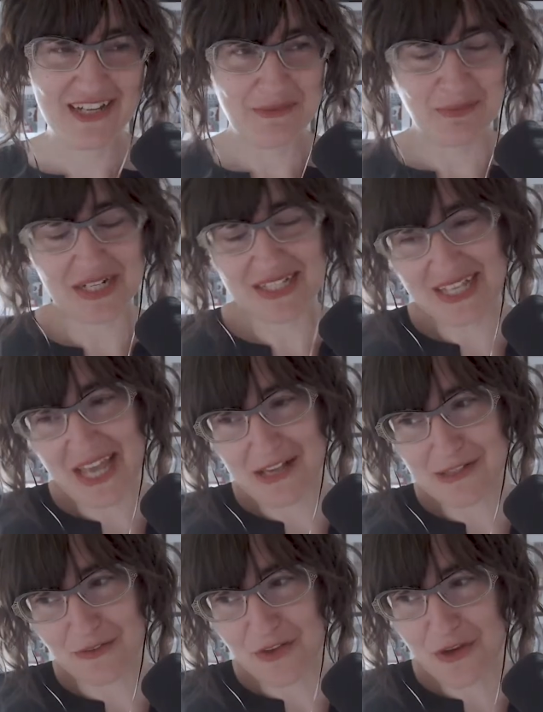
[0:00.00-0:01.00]
But in the
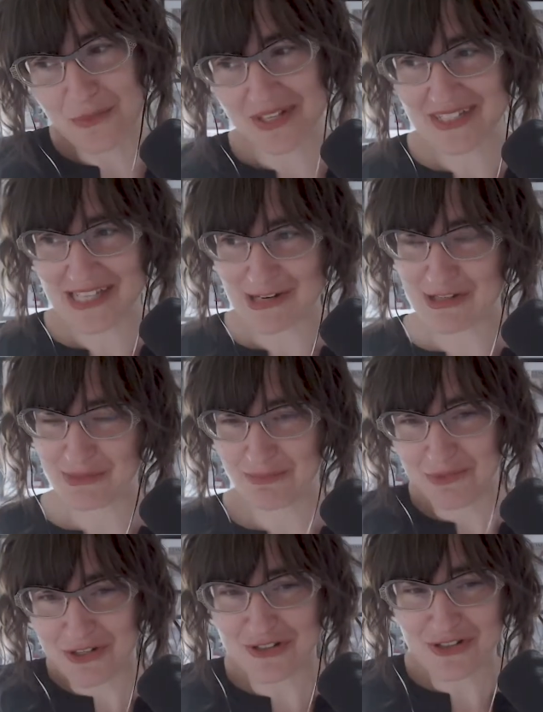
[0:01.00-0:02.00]
case of humans, there's a
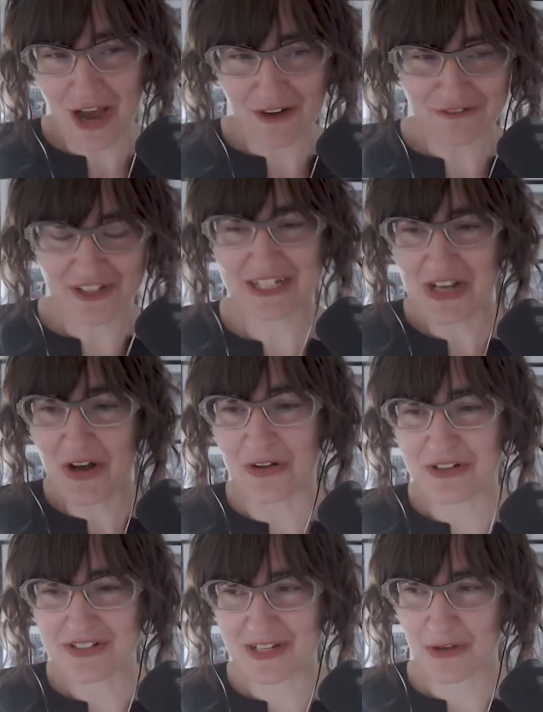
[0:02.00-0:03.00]
there's conflicting
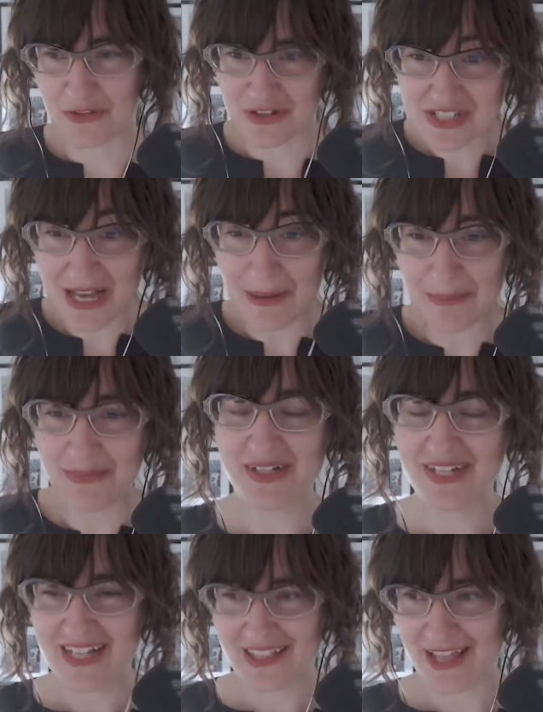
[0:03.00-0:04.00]
goals. You know, there's some
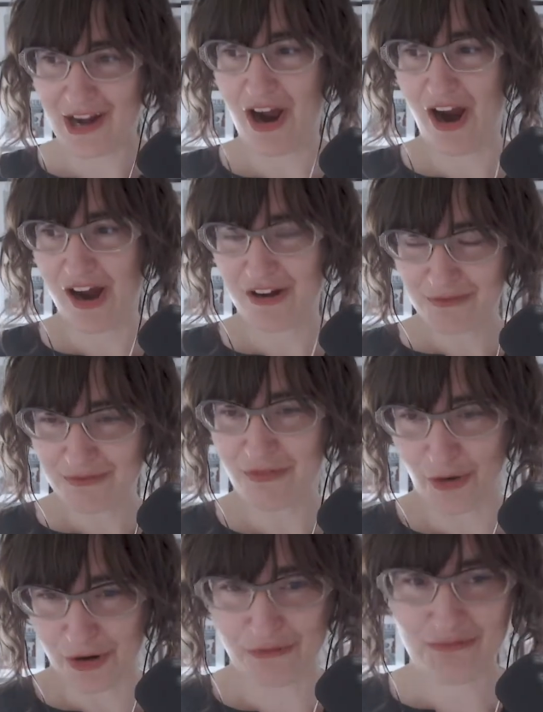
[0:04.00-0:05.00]
that are
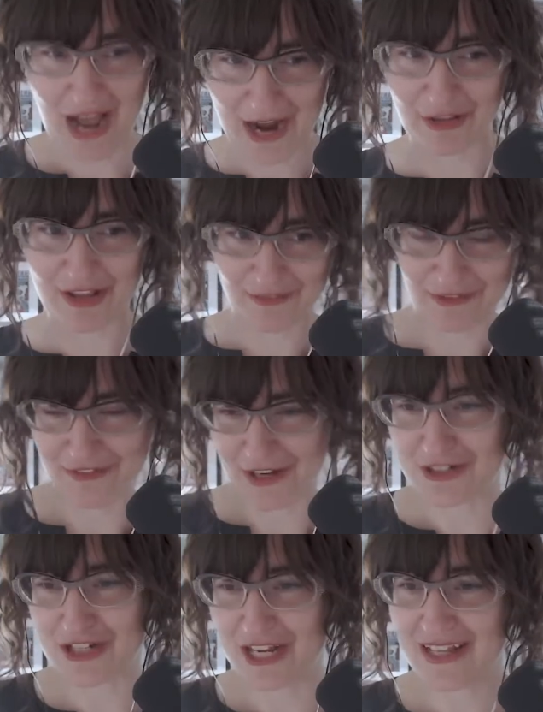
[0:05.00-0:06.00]
for higher level
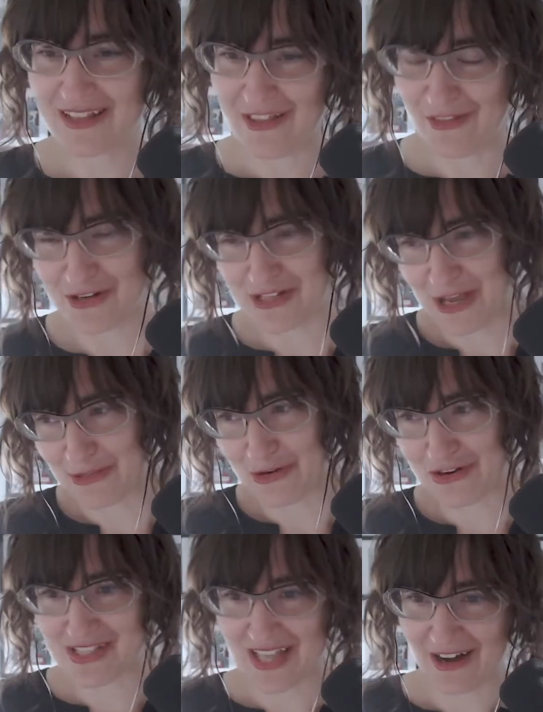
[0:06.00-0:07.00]
function and then there's
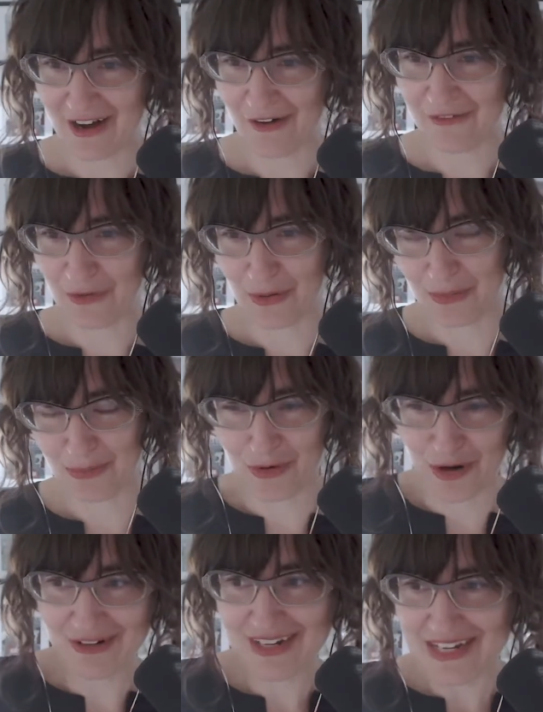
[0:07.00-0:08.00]
others that are for
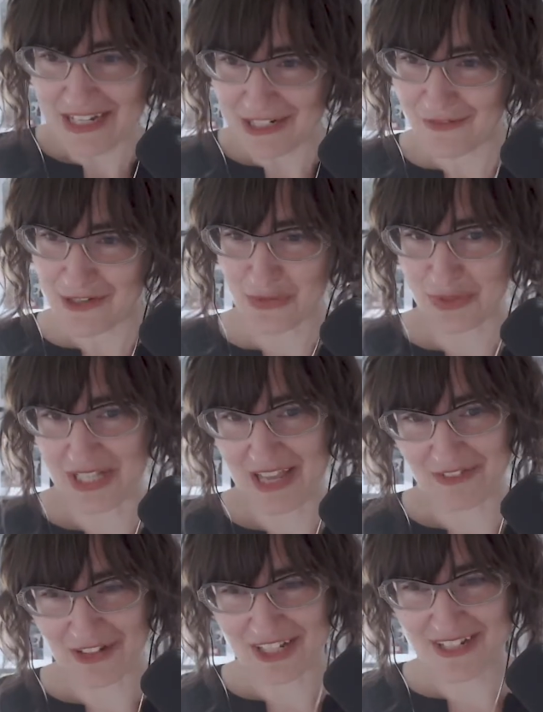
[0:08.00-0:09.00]
more individual
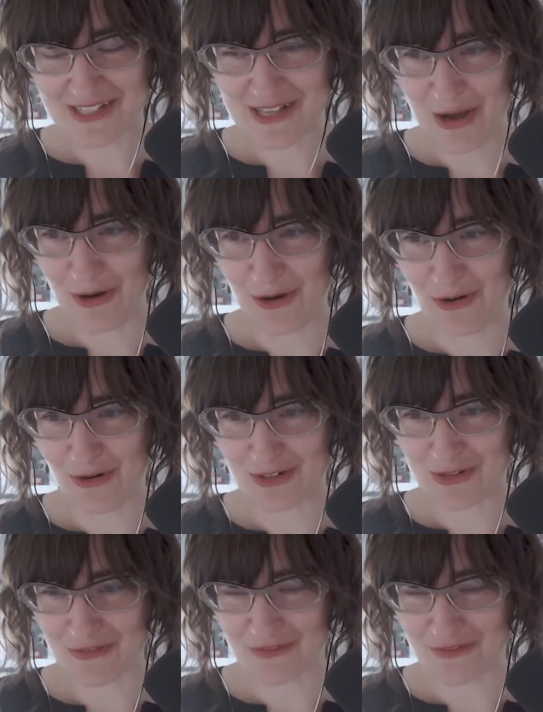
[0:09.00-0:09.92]
level. And so, sort of